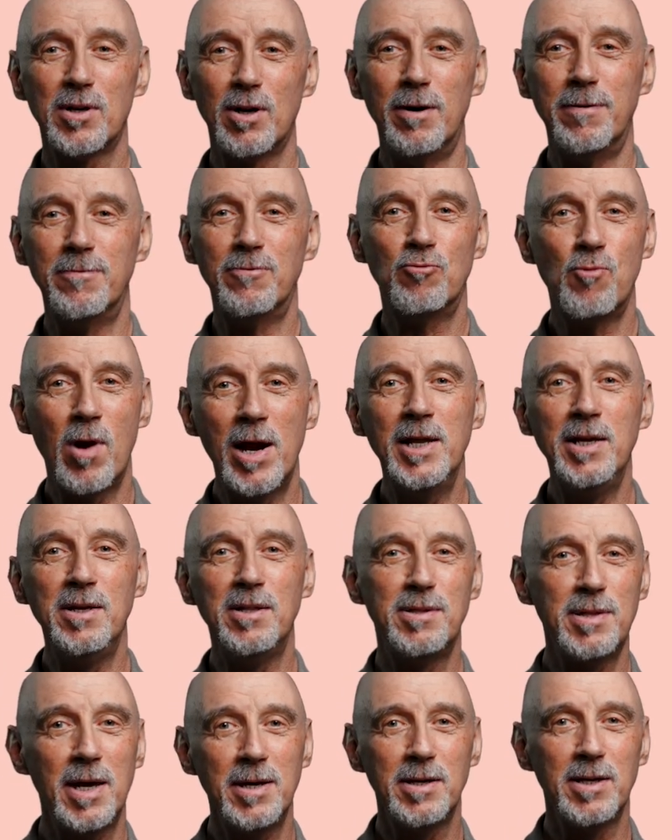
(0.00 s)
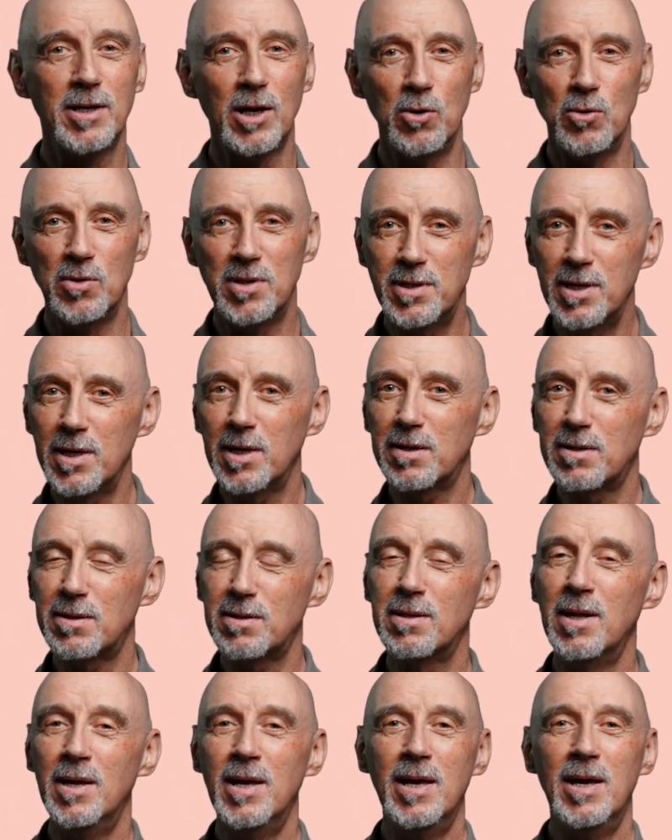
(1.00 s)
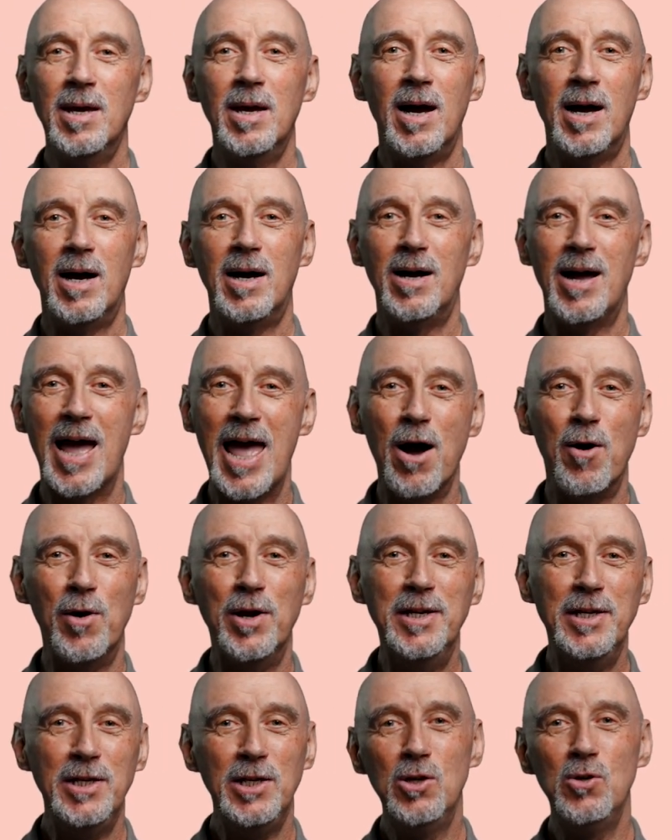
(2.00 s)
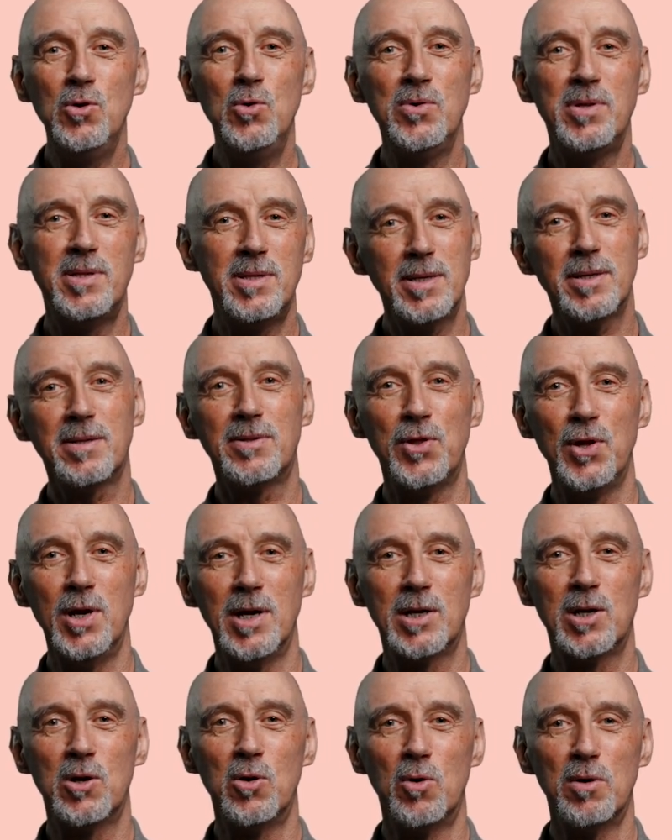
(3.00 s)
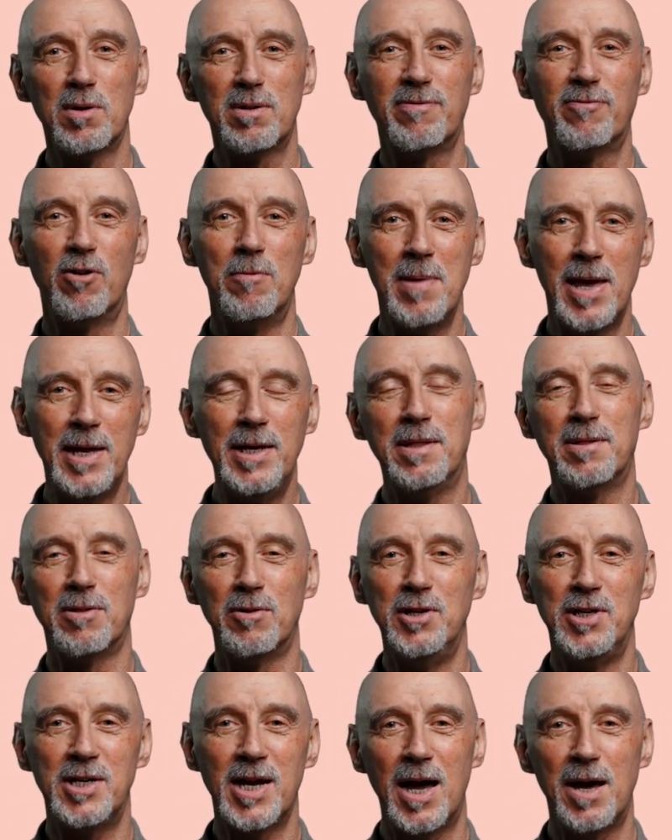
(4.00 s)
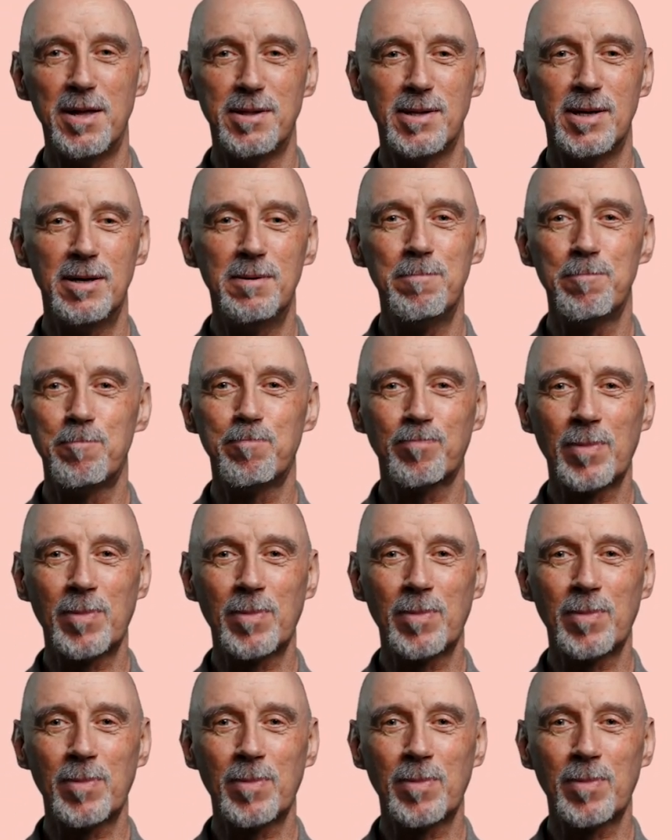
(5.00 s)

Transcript: of Ready, Set, Go 6, our new 6th year course from Inglês ASA.